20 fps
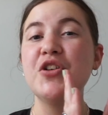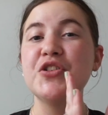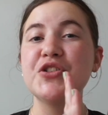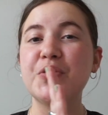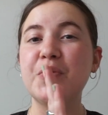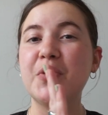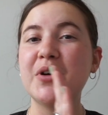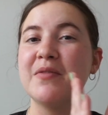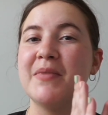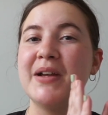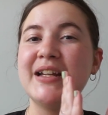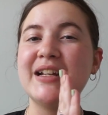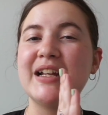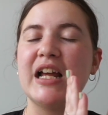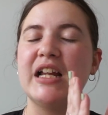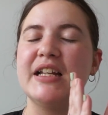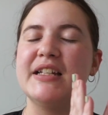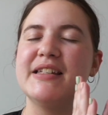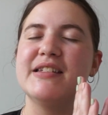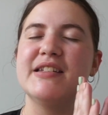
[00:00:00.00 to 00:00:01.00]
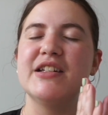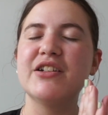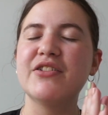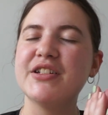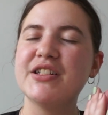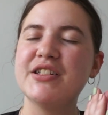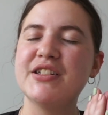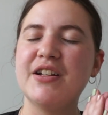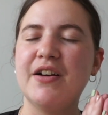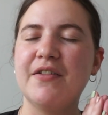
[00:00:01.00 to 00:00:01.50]
So one of my
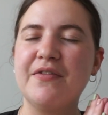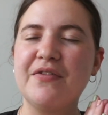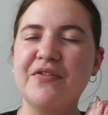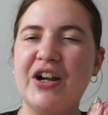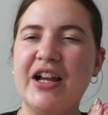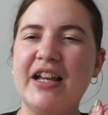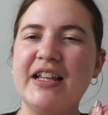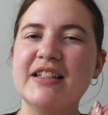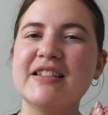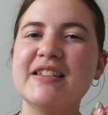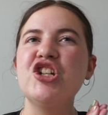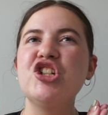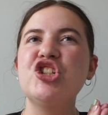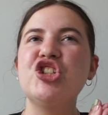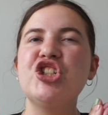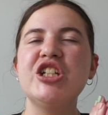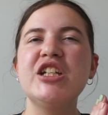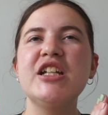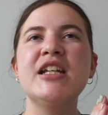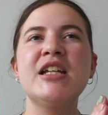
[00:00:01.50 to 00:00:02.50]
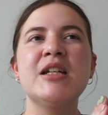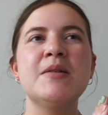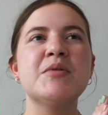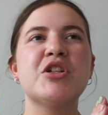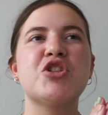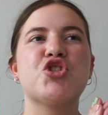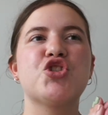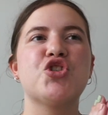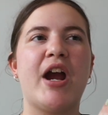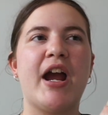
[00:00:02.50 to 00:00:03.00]
dearest of friends, she keeps a
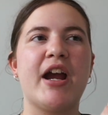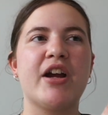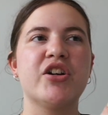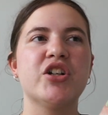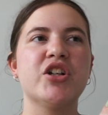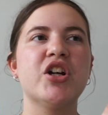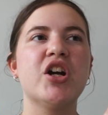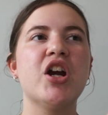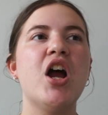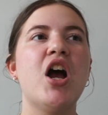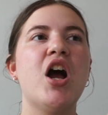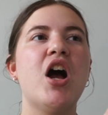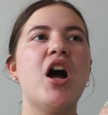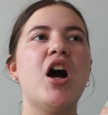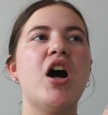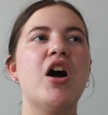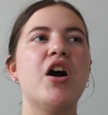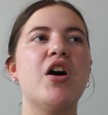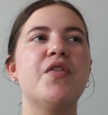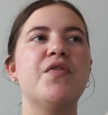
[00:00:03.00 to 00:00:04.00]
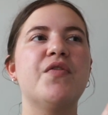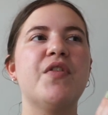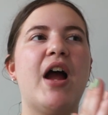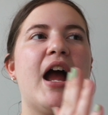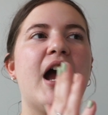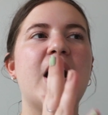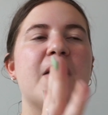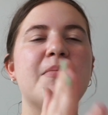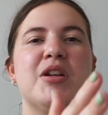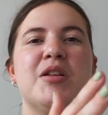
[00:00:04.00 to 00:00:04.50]
tracker of
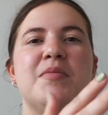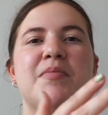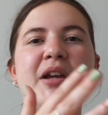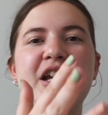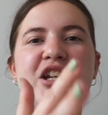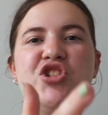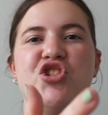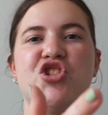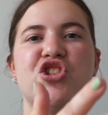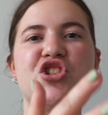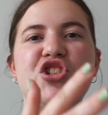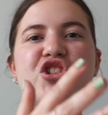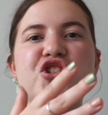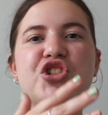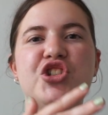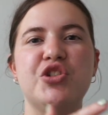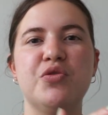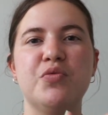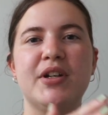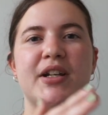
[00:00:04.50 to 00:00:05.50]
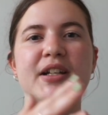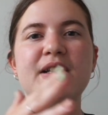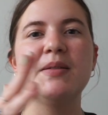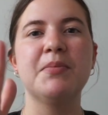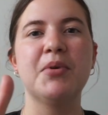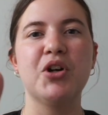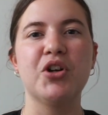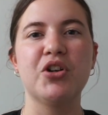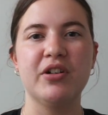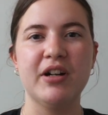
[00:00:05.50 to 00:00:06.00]
how many pages she reads
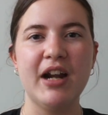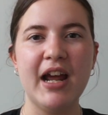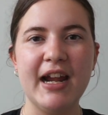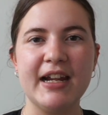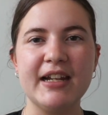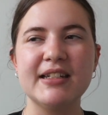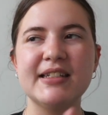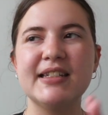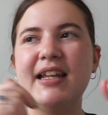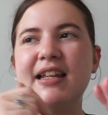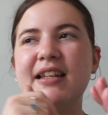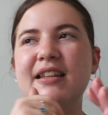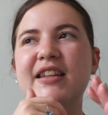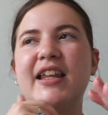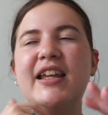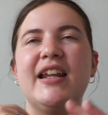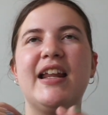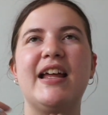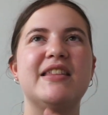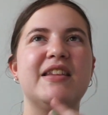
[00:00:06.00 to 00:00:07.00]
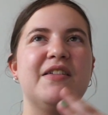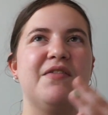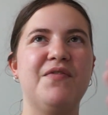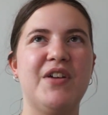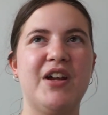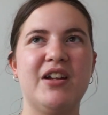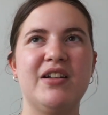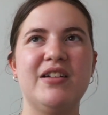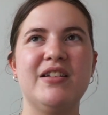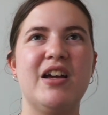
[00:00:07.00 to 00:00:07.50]
per night. And then at the
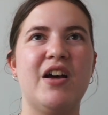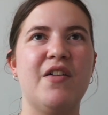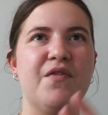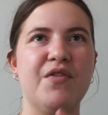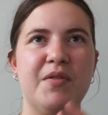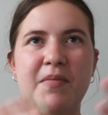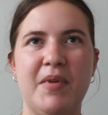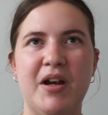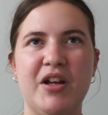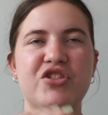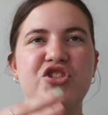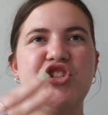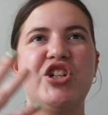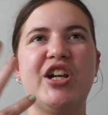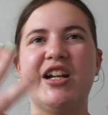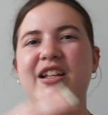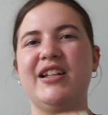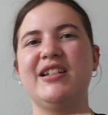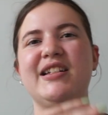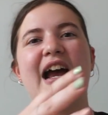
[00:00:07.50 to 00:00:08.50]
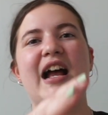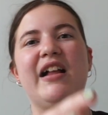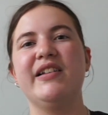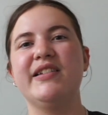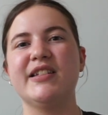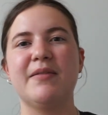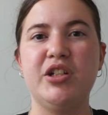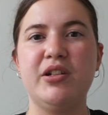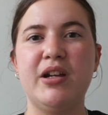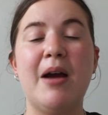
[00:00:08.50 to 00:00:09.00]
end of the month, she kind of like tallies
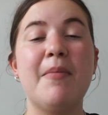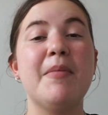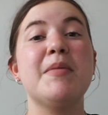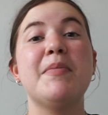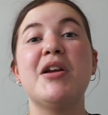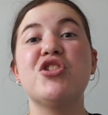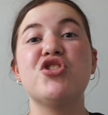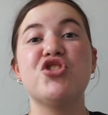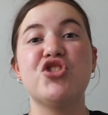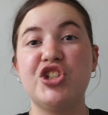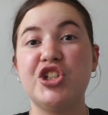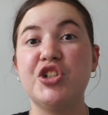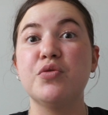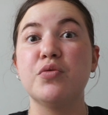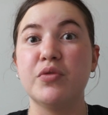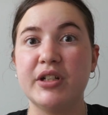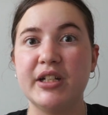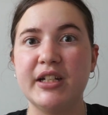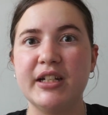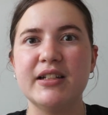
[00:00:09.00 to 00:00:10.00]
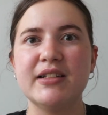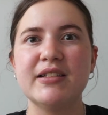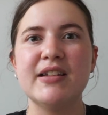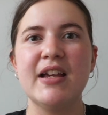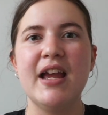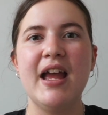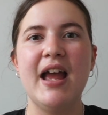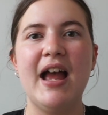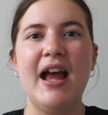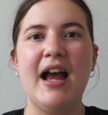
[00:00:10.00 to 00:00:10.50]
up how many pages she reads
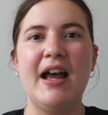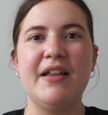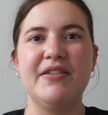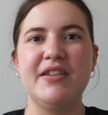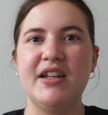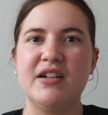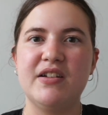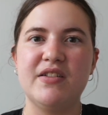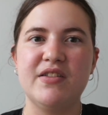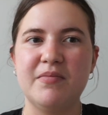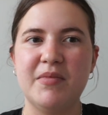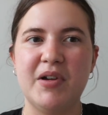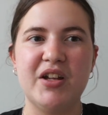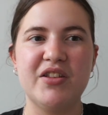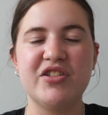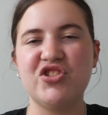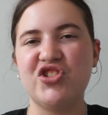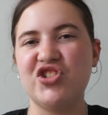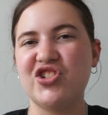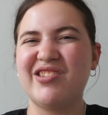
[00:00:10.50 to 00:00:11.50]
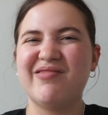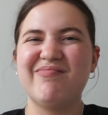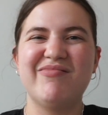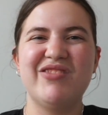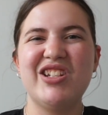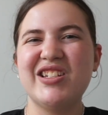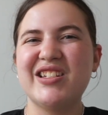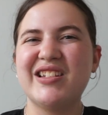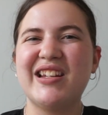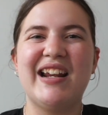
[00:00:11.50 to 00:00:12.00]
at the end of the month and just,
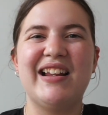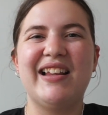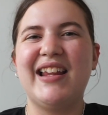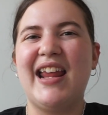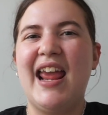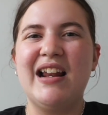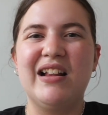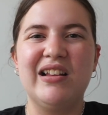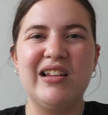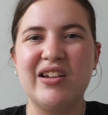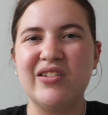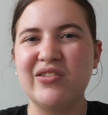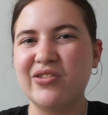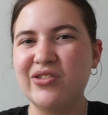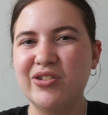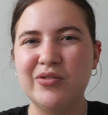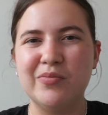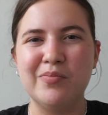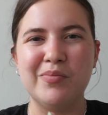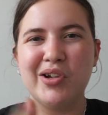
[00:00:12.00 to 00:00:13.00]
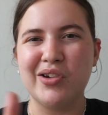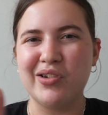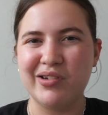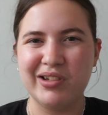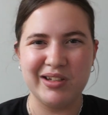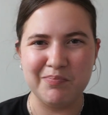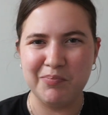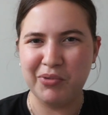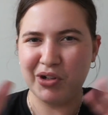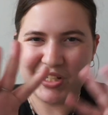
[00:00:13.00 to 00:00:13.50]
just kind of like analytical book
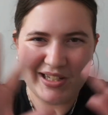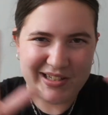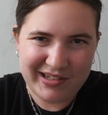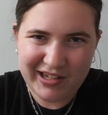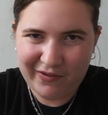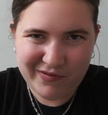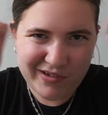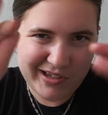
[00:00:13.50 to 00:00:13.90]
booky stuff.